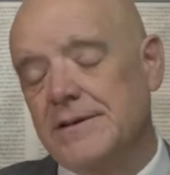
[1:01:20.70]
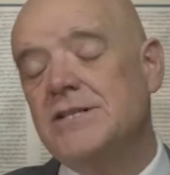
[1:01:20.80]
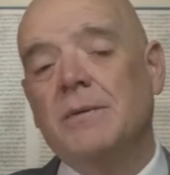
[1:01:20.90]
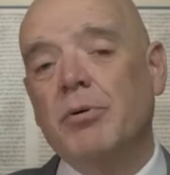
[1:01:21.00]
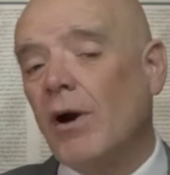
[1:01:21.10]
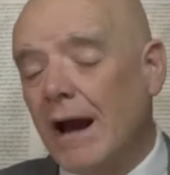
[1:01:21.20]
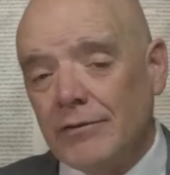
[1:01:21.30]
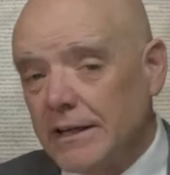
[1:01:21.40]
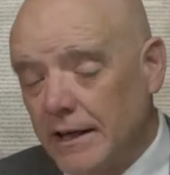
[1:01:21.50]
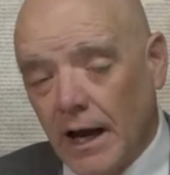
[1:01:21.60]

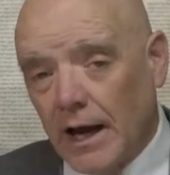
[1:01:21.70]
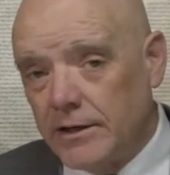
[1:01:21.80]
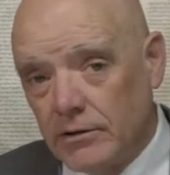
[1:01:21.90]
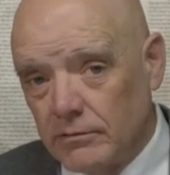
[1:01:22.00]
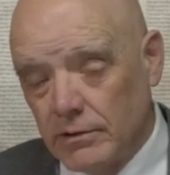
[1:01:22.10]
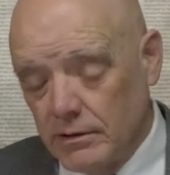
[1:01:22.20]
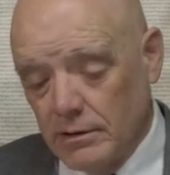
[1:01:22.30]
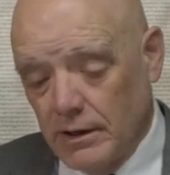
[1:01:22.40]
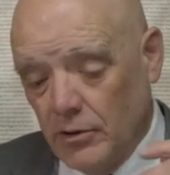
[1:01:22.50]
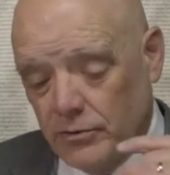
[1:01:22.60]
Depravity, I don't
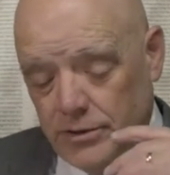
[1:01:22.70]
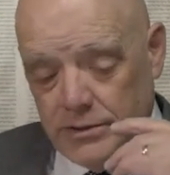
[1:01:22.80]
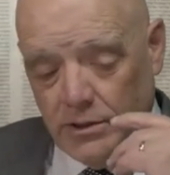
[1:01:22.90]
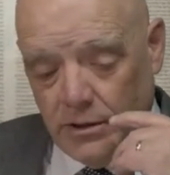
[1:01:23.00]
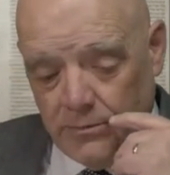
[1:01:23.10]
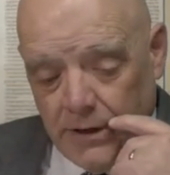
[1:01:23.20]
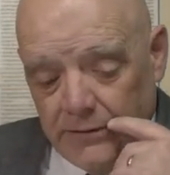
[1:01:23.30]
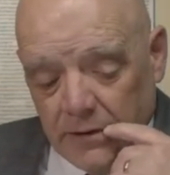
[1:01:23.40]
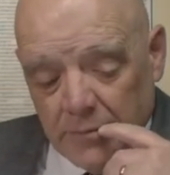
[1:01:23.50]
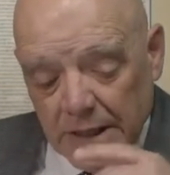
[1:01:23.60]
uh, hold to total
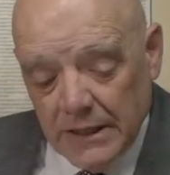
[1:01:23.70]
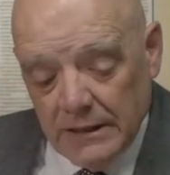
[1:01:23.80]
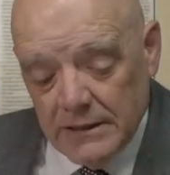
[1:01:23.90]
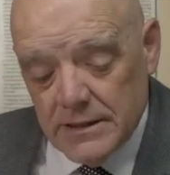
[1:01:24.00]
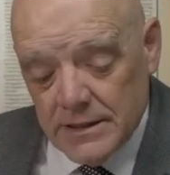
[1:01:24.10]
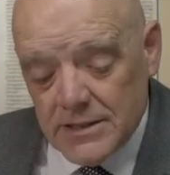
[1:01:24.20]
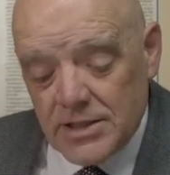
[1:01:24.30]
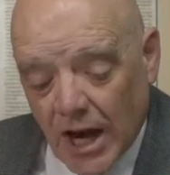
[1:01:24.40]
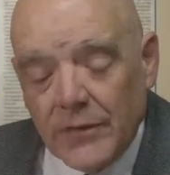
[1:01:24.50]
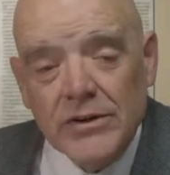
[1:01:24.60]
depravity, but he, he's
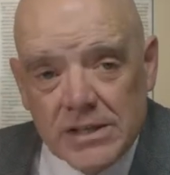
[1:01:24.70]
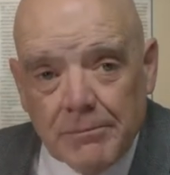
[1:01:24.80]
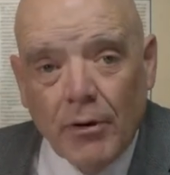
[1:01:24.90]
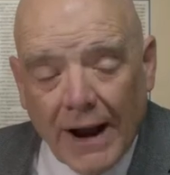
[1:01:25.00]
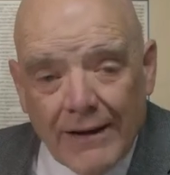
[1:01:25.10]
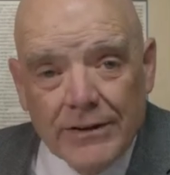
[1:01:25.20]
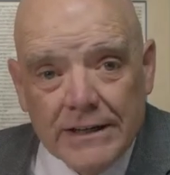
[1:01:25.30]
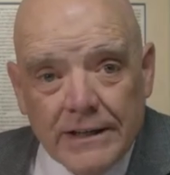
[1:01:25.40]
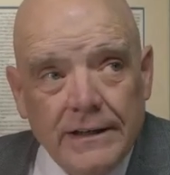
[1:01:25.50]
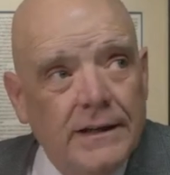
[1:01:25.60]
got the
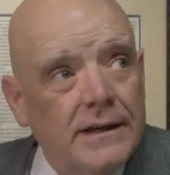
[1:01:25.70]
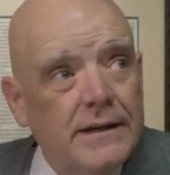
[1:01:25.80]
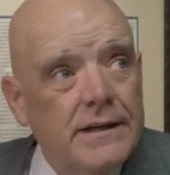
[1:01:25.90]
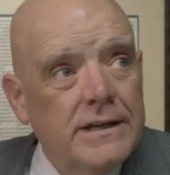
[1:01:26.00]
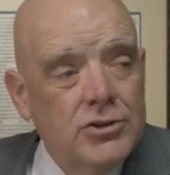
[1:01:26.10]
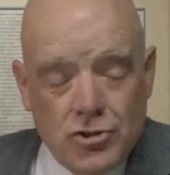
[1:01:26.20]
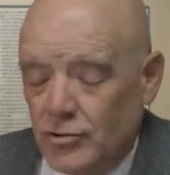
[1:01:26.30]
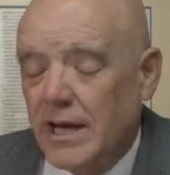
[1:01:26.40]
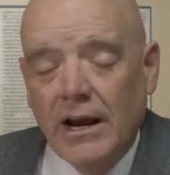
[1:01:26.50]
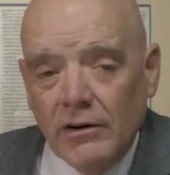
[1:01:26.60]
depravity to
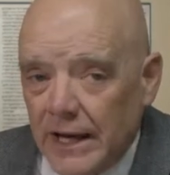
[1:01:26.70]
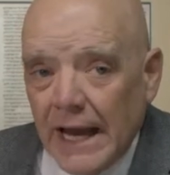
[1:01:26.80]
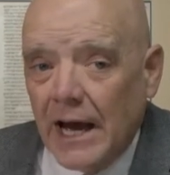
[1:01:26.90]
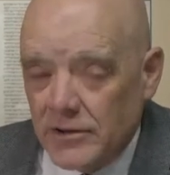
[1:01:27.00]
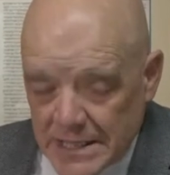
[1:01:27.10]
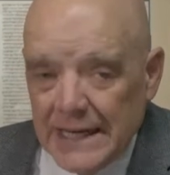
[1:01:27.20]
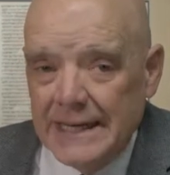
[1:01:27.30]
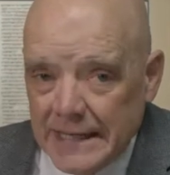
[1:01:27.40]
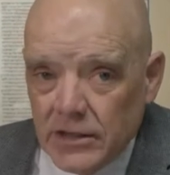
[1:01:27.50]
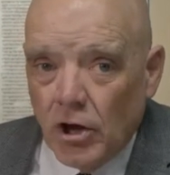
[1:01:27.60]
carry out
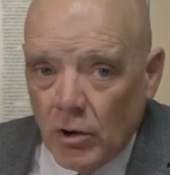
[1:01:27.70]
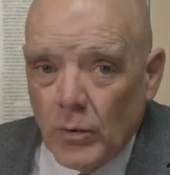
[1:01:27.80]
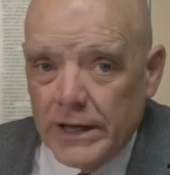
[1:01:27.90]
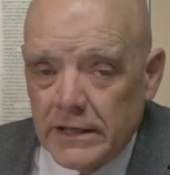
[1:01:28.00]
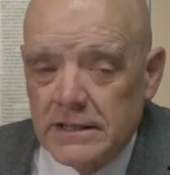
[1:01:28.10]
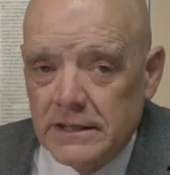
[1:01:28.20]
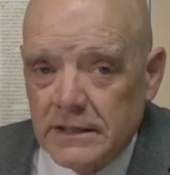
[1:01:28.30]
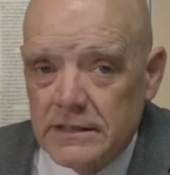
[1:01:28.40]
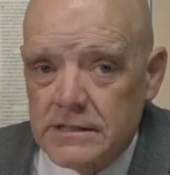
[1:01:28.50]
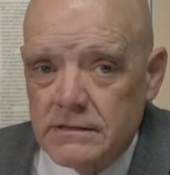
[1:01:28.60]
any and all wicked
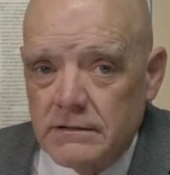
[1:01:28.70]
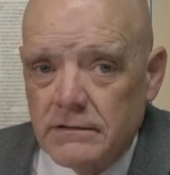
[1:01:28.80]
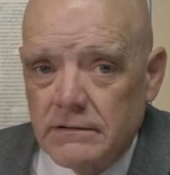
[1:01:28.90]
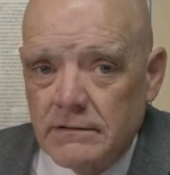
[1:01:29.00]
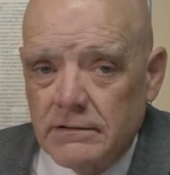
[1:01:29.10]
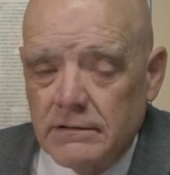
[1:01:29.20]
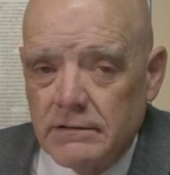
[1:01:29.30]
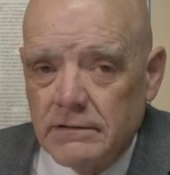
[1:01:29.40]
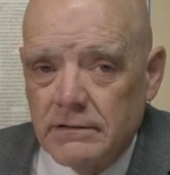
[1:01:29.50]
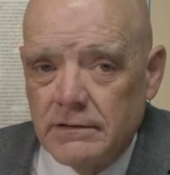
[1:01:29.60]
deeds
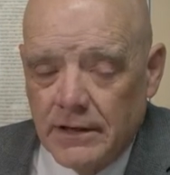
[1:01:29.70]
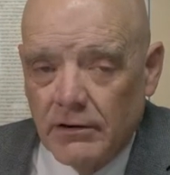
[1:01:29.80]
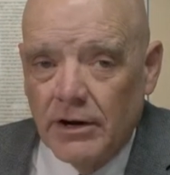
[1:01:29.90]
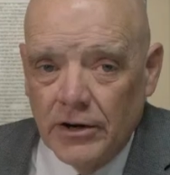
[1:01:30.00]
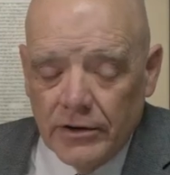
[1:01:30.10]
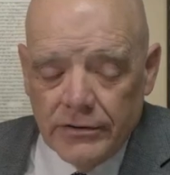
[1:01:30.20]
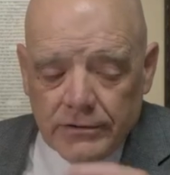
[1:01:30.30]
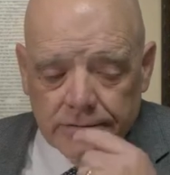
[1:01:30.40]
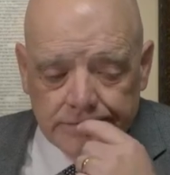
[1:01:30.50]
here on earth.